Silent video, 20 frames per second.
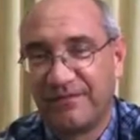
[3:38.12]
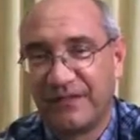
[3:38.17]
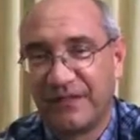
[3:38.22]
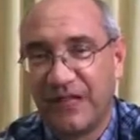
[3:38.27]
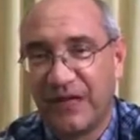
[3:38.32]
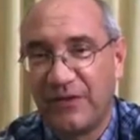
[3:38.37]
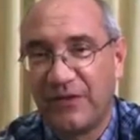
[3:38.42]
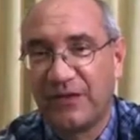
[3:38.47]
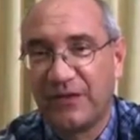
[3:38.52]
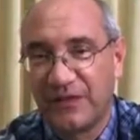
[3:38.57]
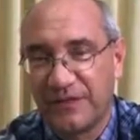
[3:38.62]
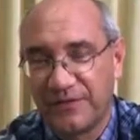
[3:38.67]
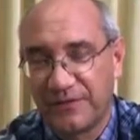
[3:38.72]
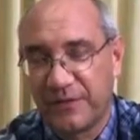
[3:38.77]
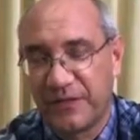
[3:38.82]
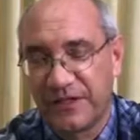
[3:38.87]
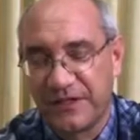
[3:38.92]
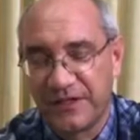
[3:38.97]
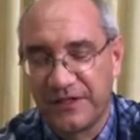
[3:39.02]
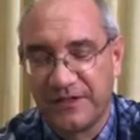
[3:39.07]
having this
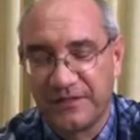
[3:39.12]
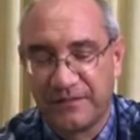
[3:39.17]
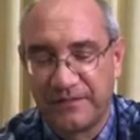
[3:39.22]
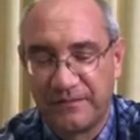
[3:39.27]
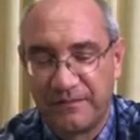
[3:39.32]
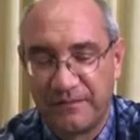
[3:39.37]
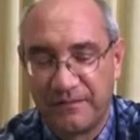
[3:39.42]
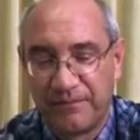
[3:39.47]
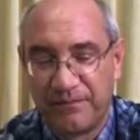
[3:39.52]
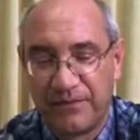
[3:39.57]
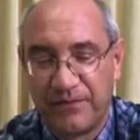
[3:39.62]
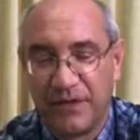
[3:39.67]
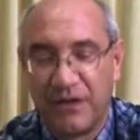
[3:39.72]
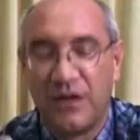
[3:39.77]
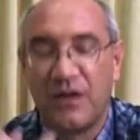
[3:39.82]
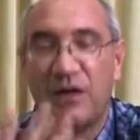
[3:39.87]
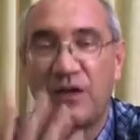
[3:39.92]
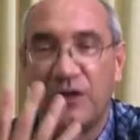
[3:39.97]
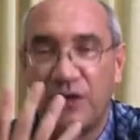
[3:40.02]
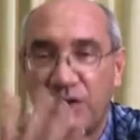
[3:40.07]
question,
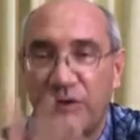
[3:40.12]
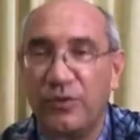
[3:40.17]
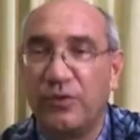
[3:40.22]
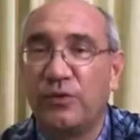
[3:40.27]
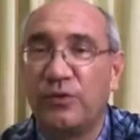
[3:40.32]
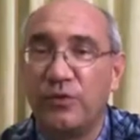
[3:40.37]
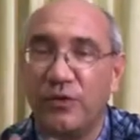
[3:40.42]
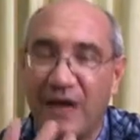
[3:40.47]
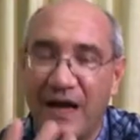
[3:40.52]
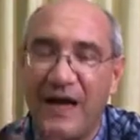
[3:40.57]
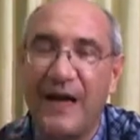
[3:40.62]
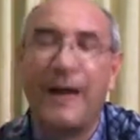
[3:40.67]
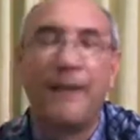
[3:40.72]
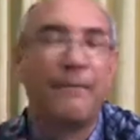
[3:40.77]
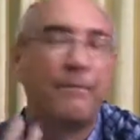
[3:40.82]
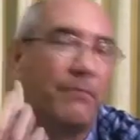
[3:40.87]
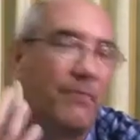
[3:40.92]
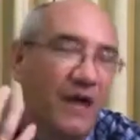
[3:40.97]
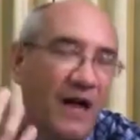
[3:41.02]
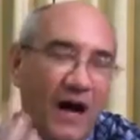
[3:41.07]
who
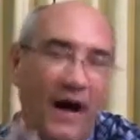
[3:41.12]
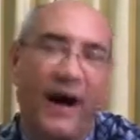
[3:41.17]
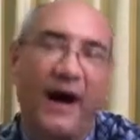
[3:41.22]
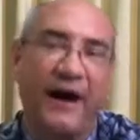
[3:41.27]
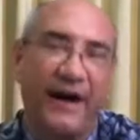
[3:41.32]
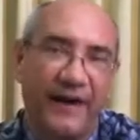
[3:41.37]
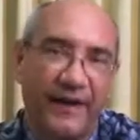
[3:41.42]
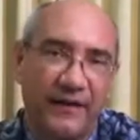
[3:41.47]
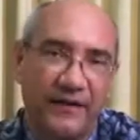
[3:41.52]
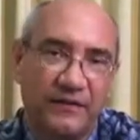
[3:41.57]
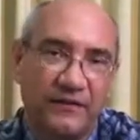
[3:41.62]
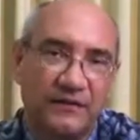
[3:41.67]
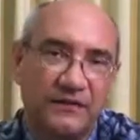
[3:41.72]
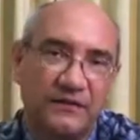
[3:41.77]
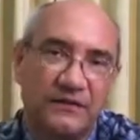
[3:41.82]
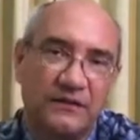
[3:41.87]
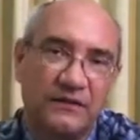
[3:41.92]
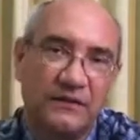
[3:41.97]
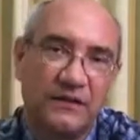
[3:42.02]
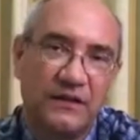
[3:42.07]
am I?
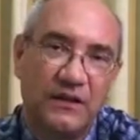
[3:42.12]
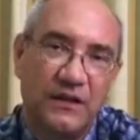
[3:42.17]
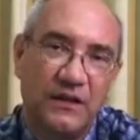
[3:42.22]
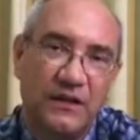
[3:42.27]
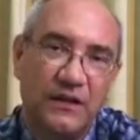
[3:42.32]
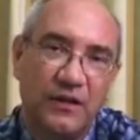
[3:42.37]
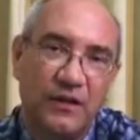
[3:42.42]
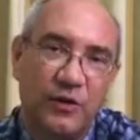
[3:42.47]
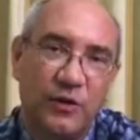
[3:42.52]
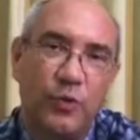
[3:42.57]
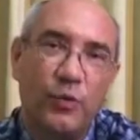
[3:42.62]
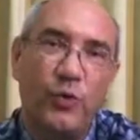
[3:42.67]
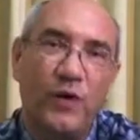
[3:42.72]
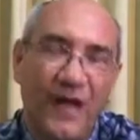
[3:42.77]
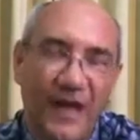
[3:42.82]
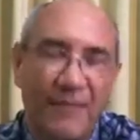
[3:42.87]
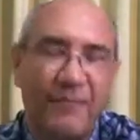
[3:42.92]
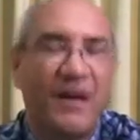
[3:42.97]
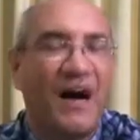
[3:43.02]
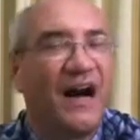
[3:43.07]
Who
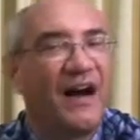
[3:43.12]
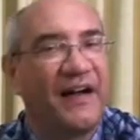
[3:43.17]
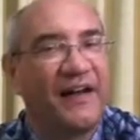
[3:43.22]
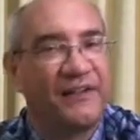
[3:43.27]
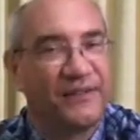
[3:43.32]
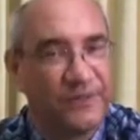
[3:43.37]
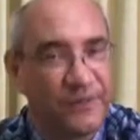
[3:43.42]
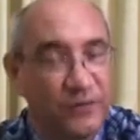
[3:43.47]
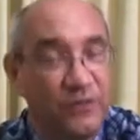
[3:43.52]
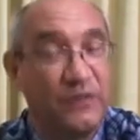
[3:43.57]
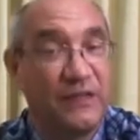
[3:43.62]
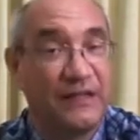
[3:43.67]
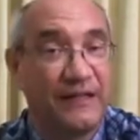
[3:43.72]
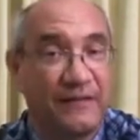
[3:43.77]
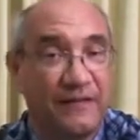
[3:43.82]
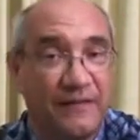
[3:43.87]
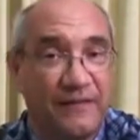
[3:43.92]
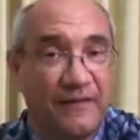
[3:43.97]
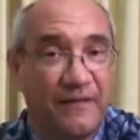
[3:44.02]
am I truly?